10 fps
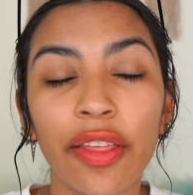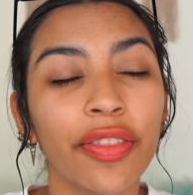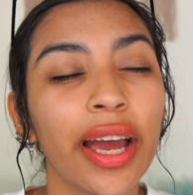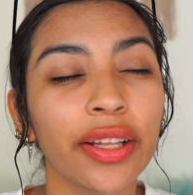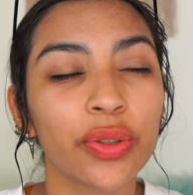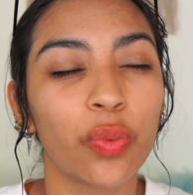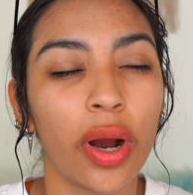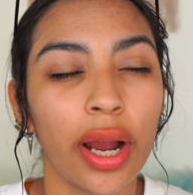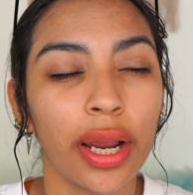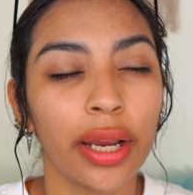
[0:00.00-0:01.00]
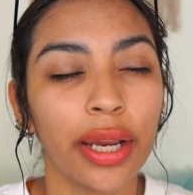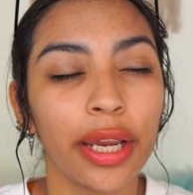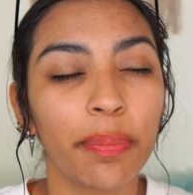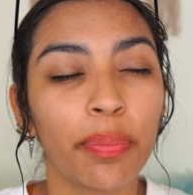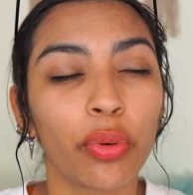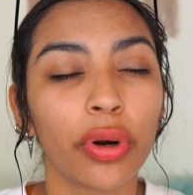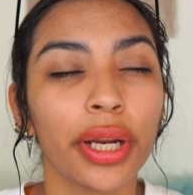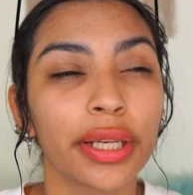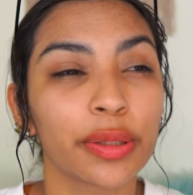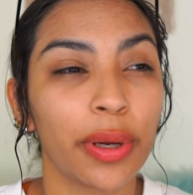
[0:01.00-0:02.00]
And that's why it
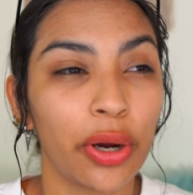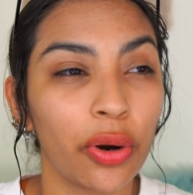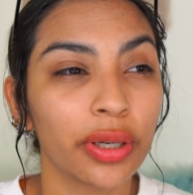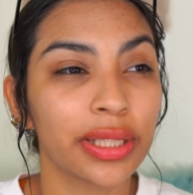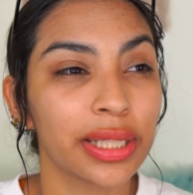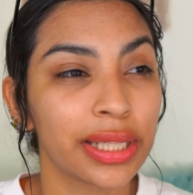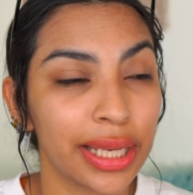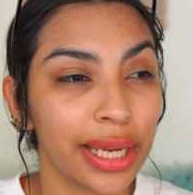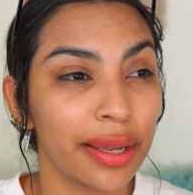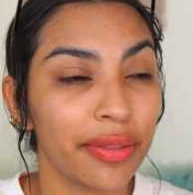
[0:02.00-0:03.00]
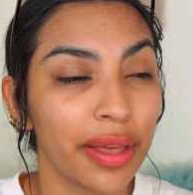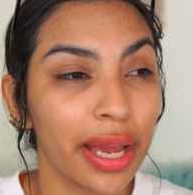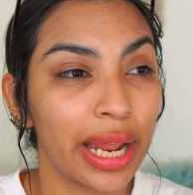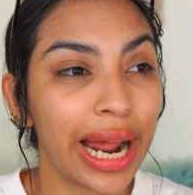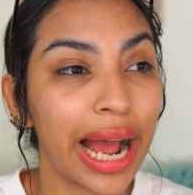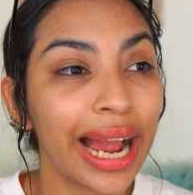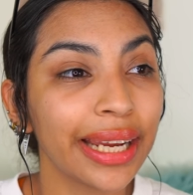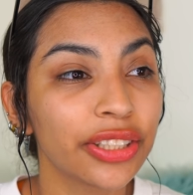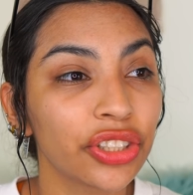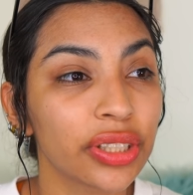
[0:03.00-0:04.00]
breaks my heart to say that
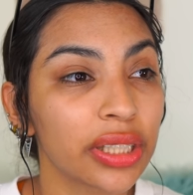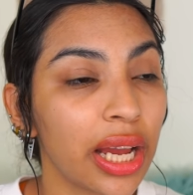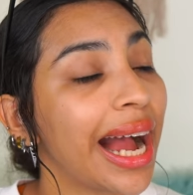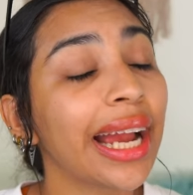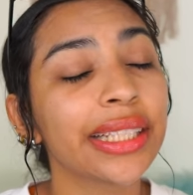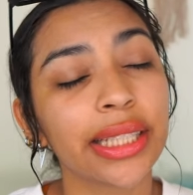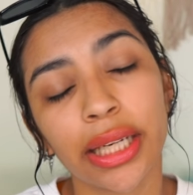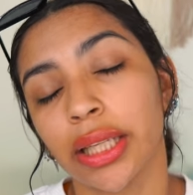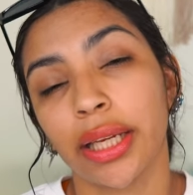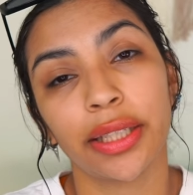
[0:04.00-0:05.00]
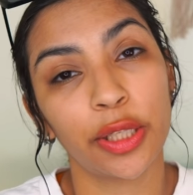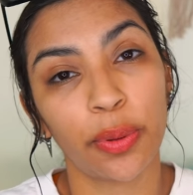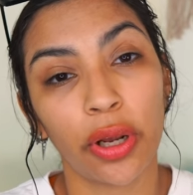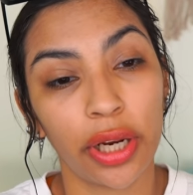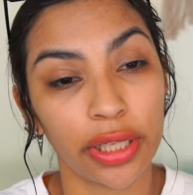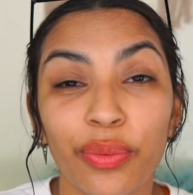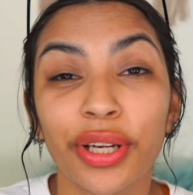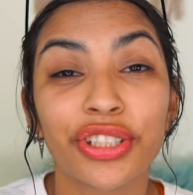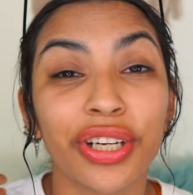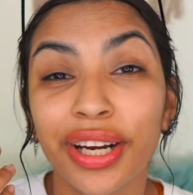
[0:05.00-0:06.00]
I just I didn't like these products,
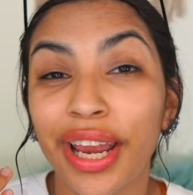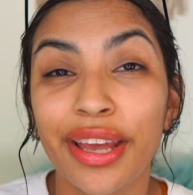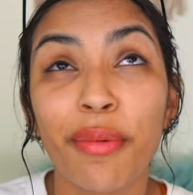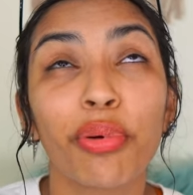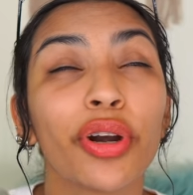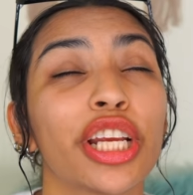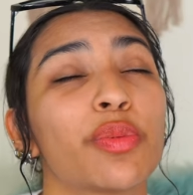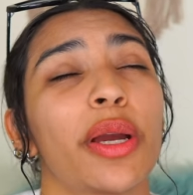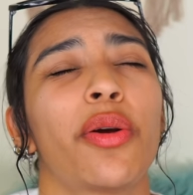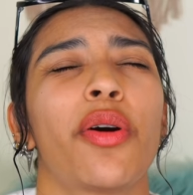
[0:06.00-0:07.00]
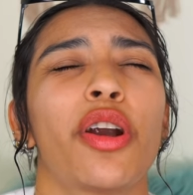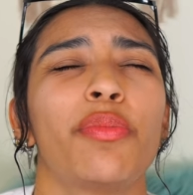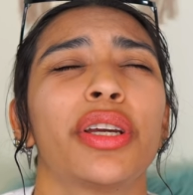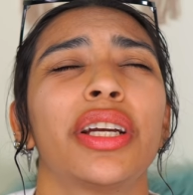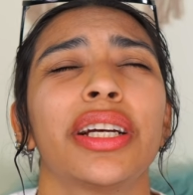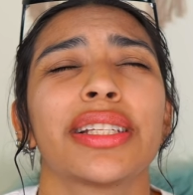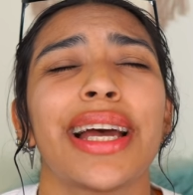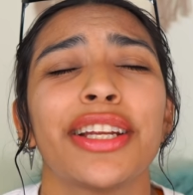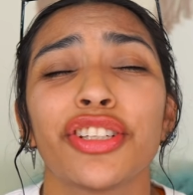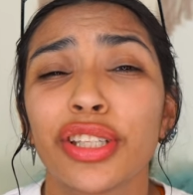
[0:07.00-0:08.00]
which again breaks my heart because
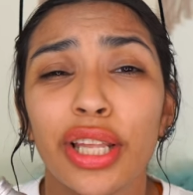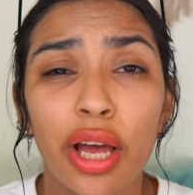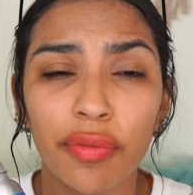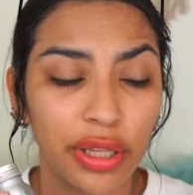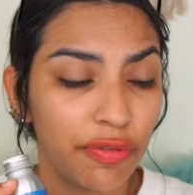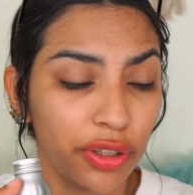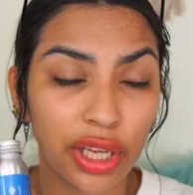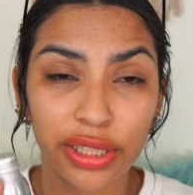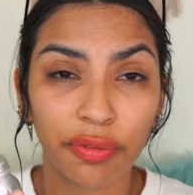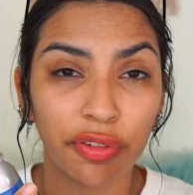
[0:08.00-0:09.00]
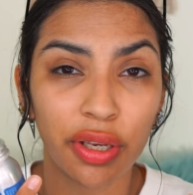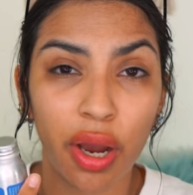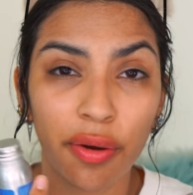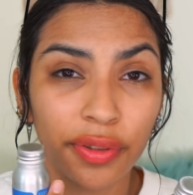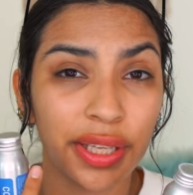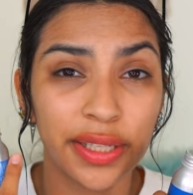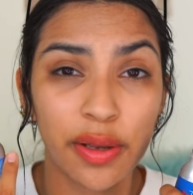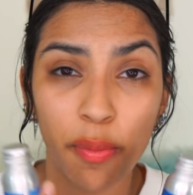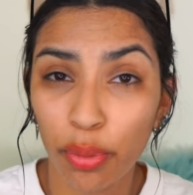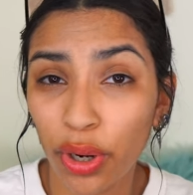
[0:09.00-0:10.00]
I just love the philosophy of
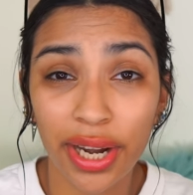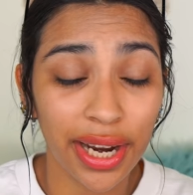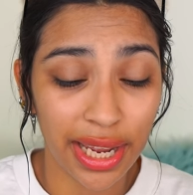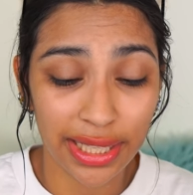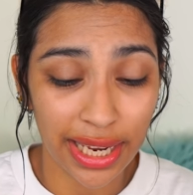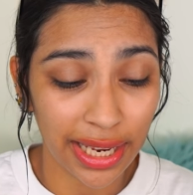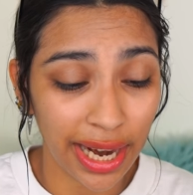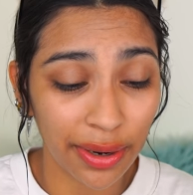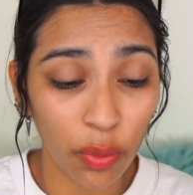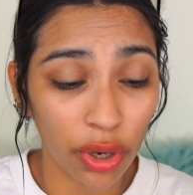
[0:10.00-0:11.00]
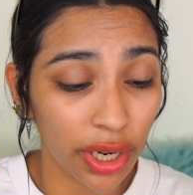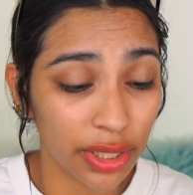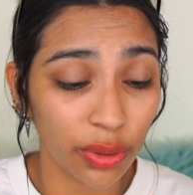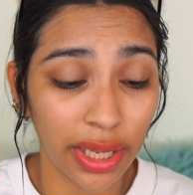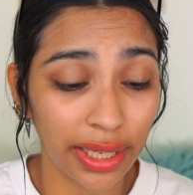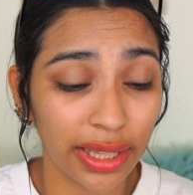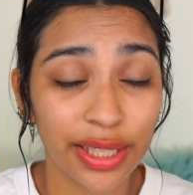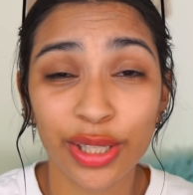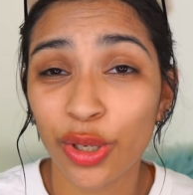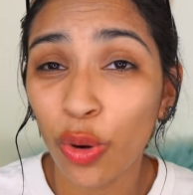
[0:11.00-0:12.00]
this brand and I wanted to like
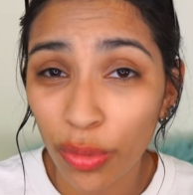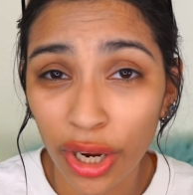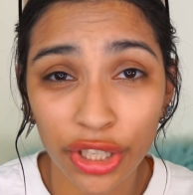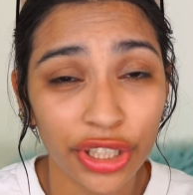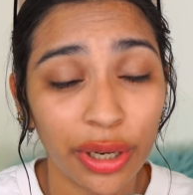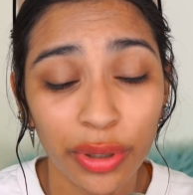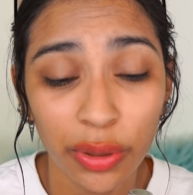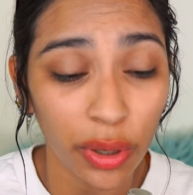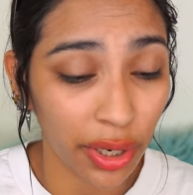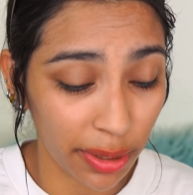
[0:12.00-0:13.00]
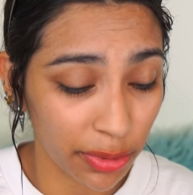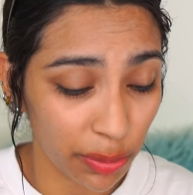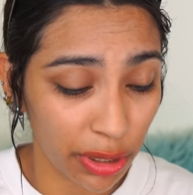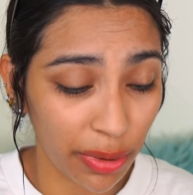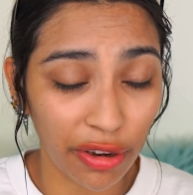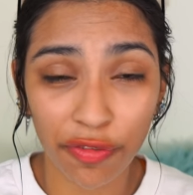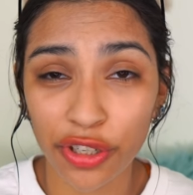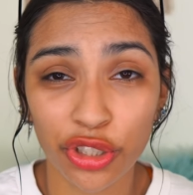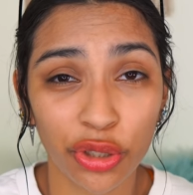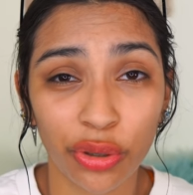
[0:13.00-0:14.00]
these so much. I really wanted them to be my
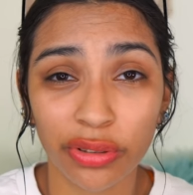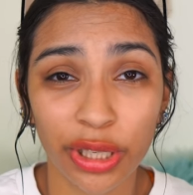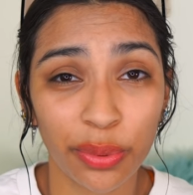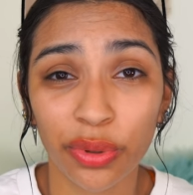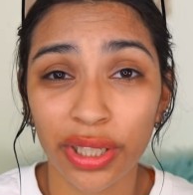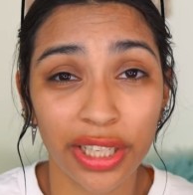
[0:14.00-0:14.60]
official shampoo and